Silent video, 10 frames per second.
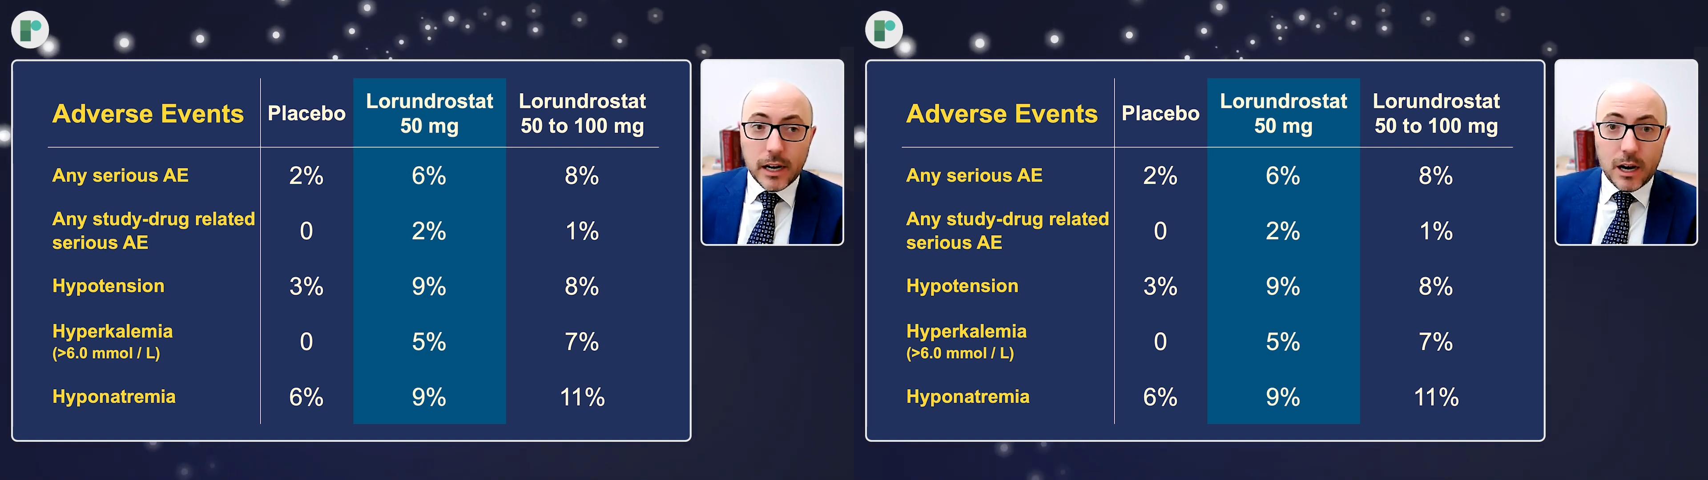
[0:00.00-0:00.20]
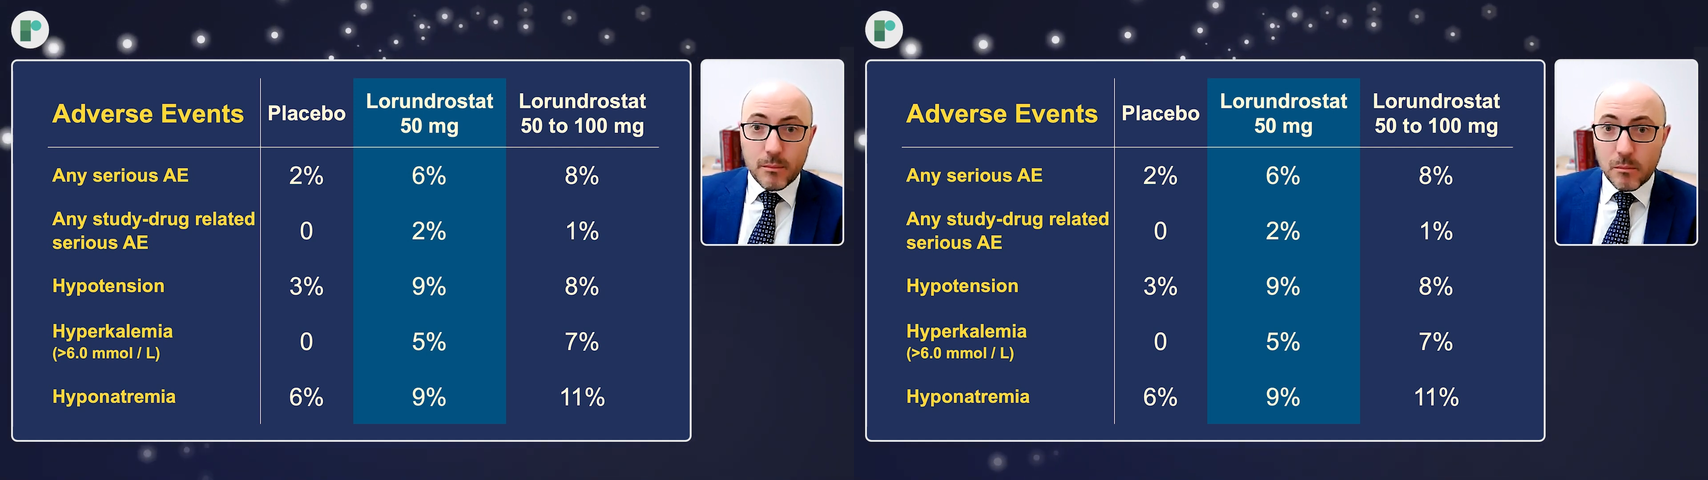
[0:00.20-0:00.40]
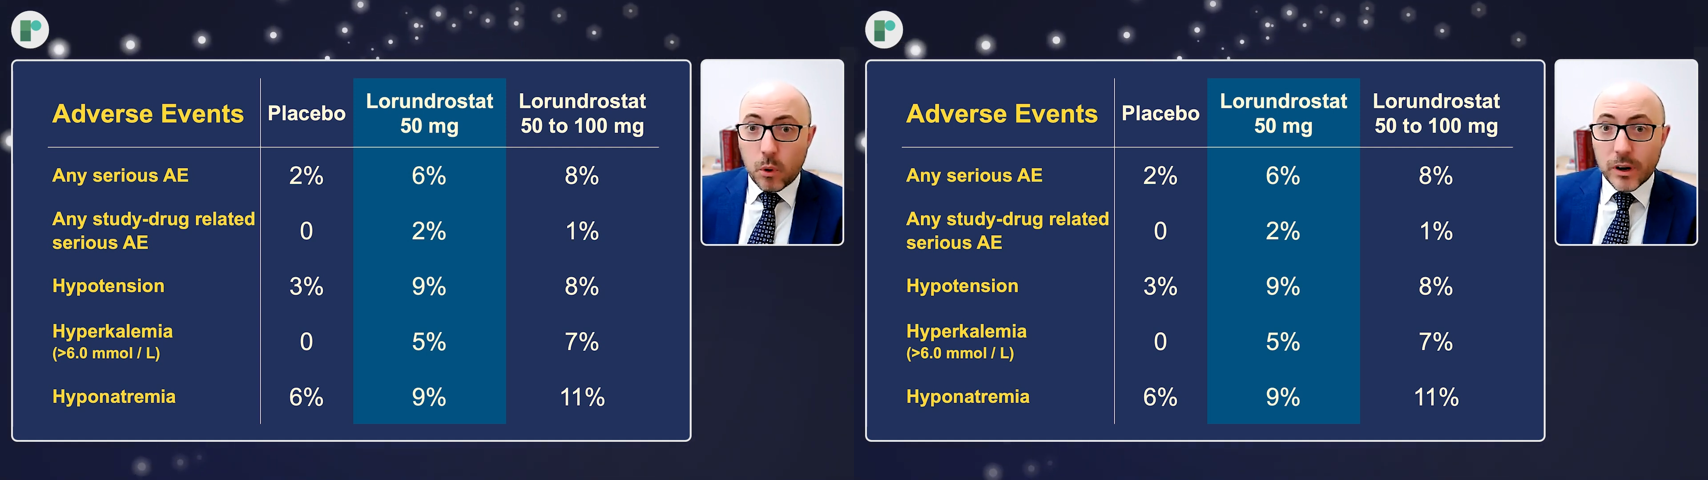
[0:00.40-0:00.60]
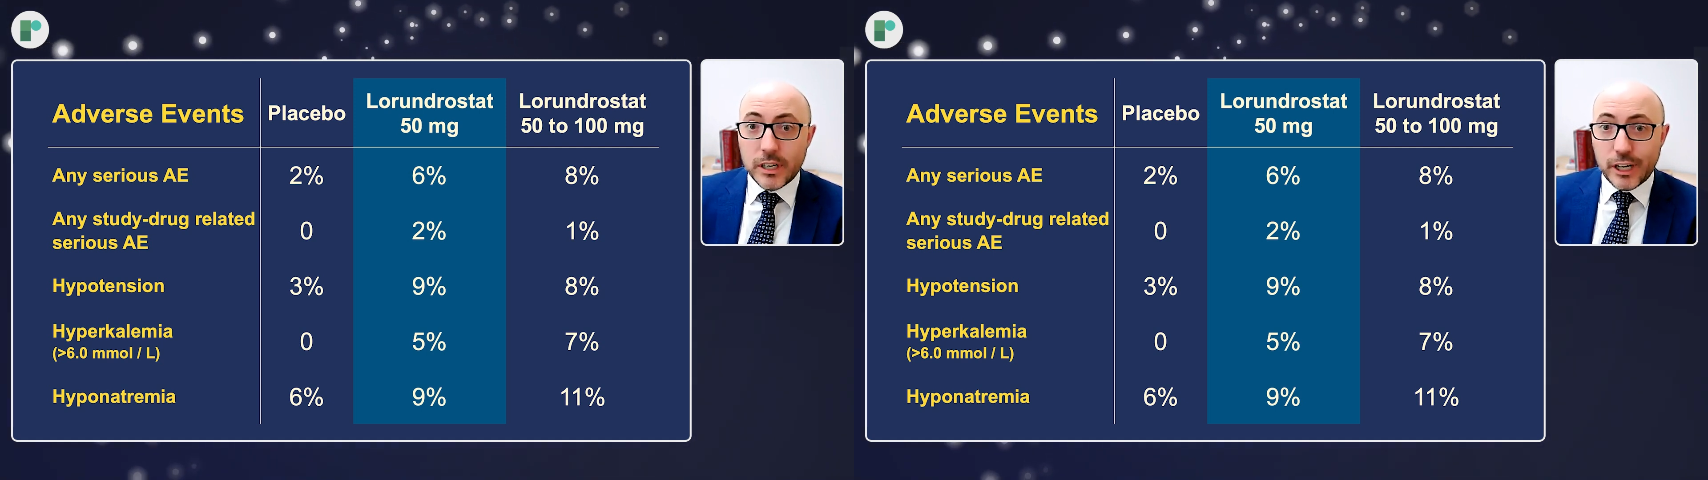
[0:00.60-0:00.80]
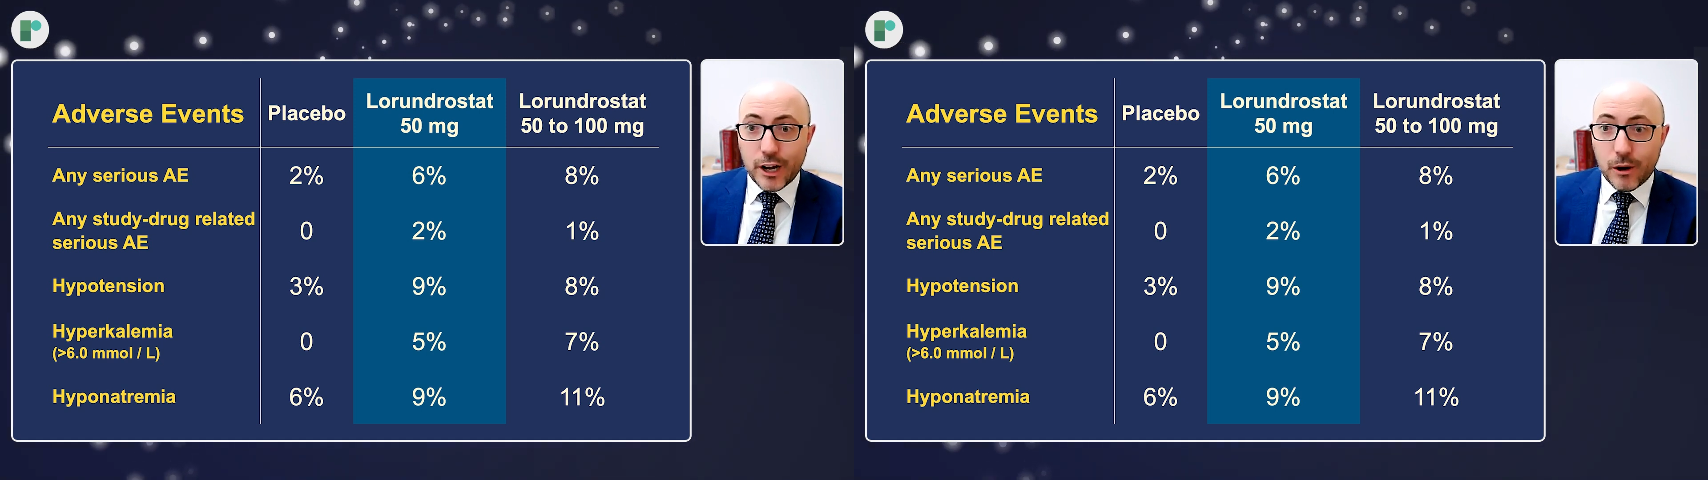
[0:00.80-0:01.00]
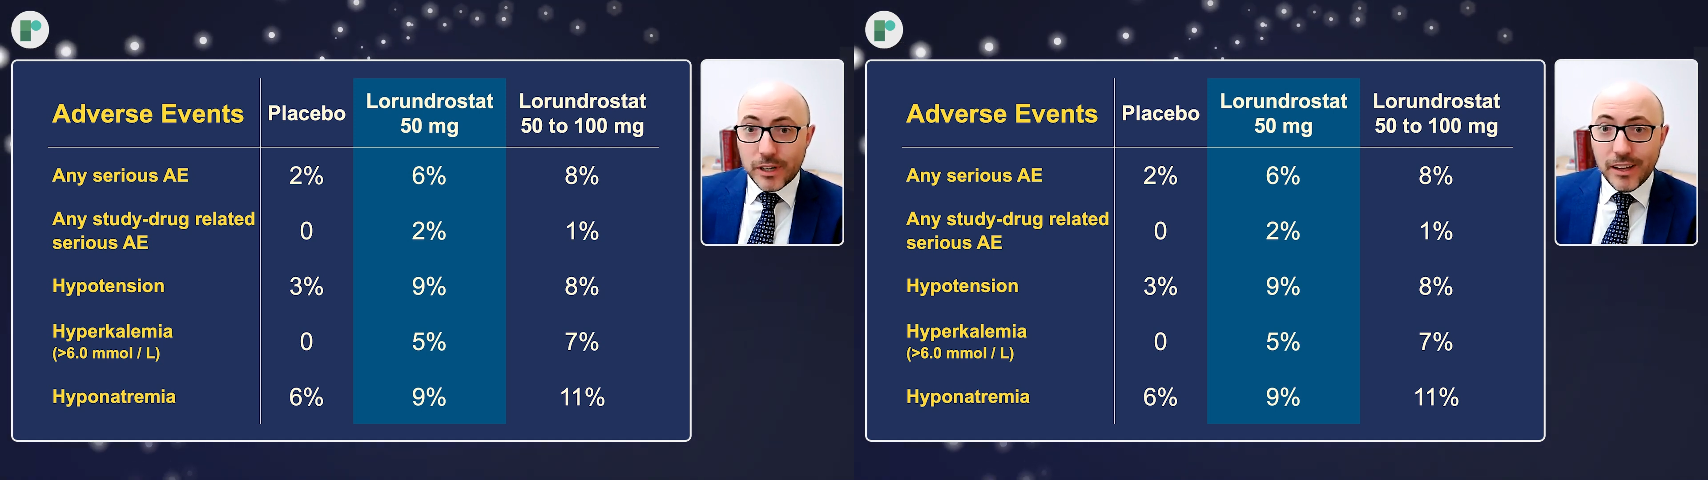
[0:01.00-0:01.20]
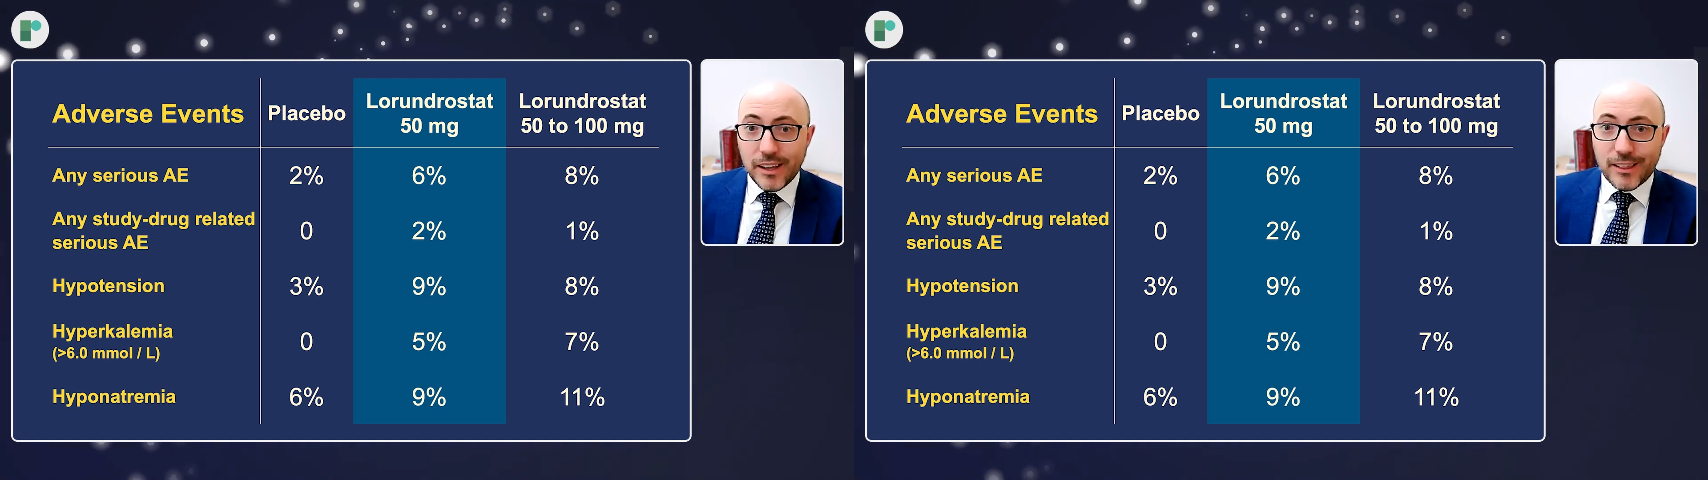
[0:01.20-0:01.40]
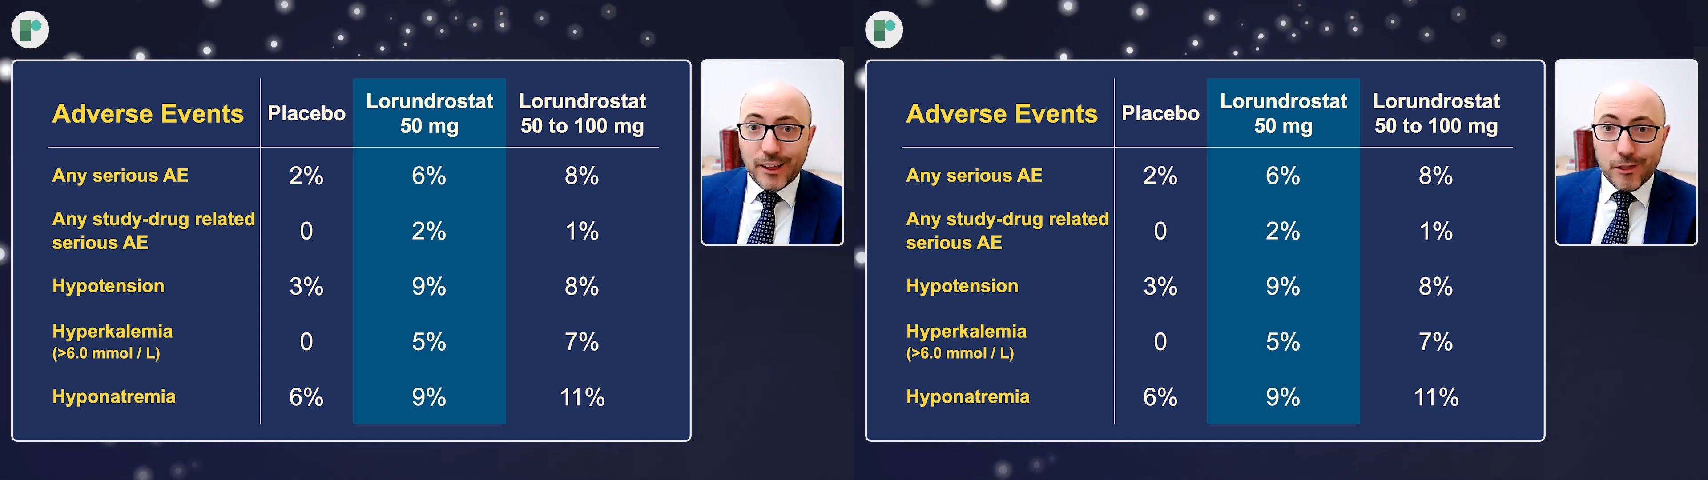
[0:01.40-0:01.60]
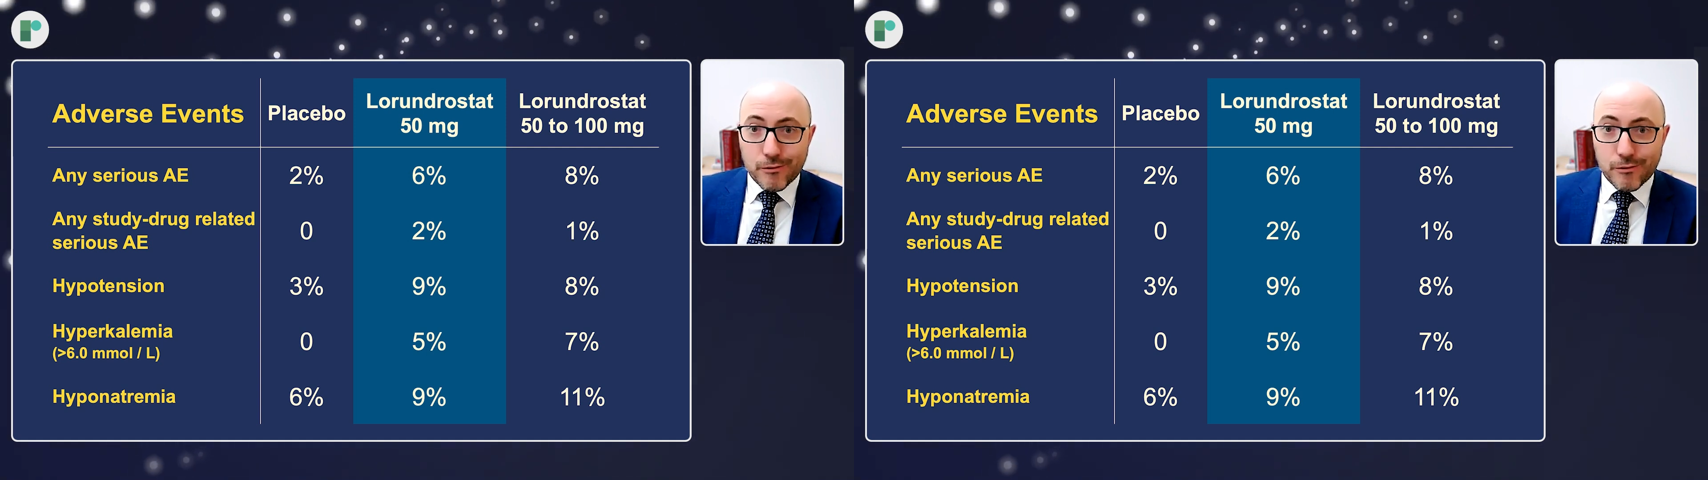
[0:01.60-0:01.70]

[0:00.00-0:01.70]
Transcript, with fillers: Um, important to note that